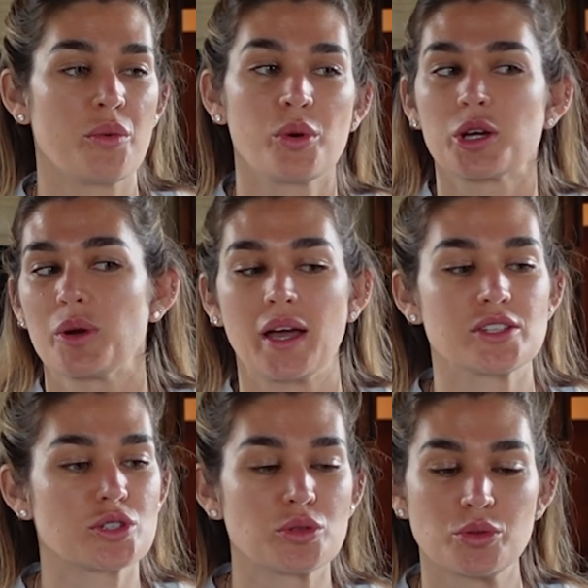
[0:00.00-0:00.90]
What do I
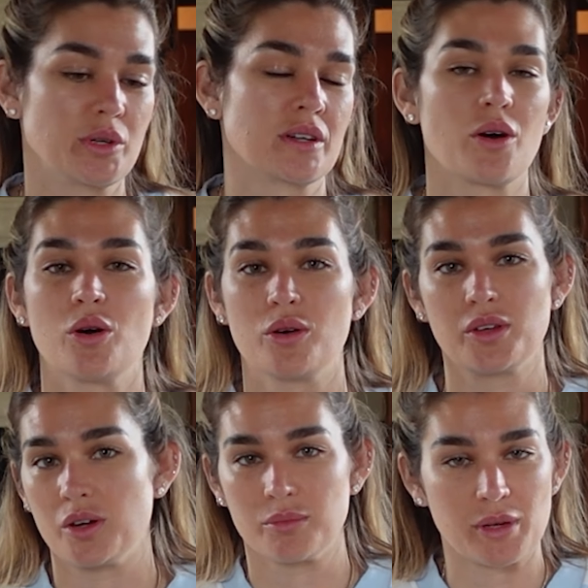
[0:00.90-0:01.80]
do? And all,
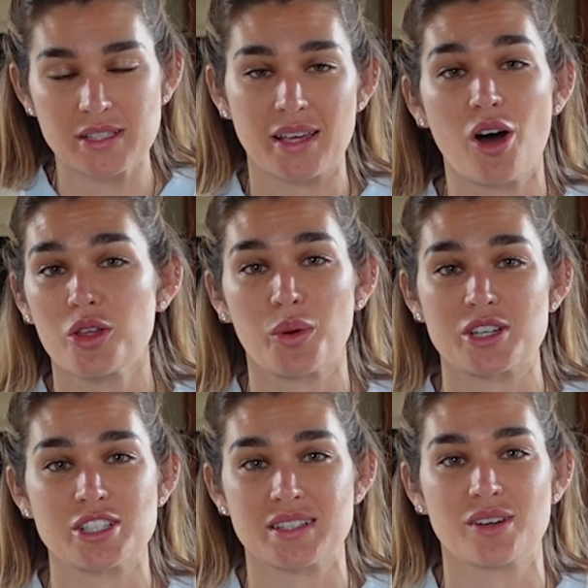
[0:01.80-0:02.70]
you know, basically all the
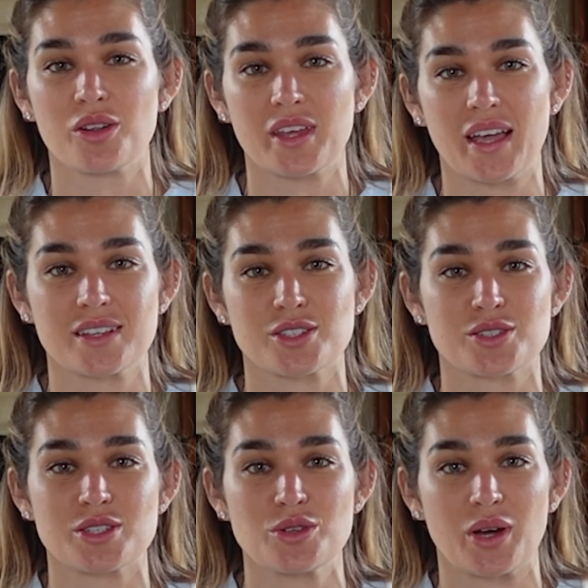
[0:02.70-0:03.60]
questions and all the
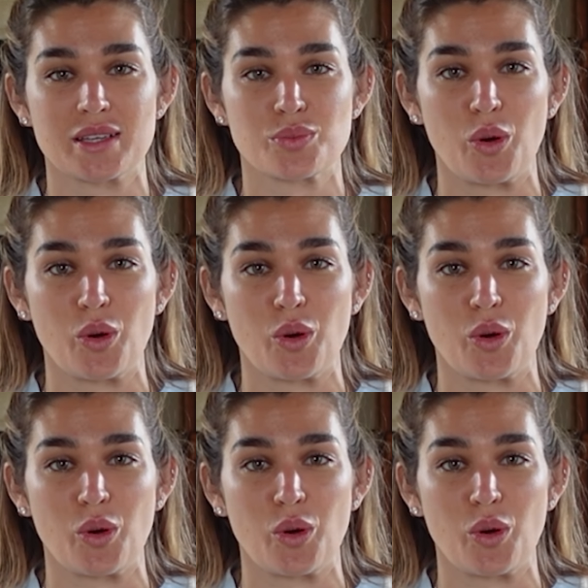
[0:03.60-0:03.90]
answers that you guys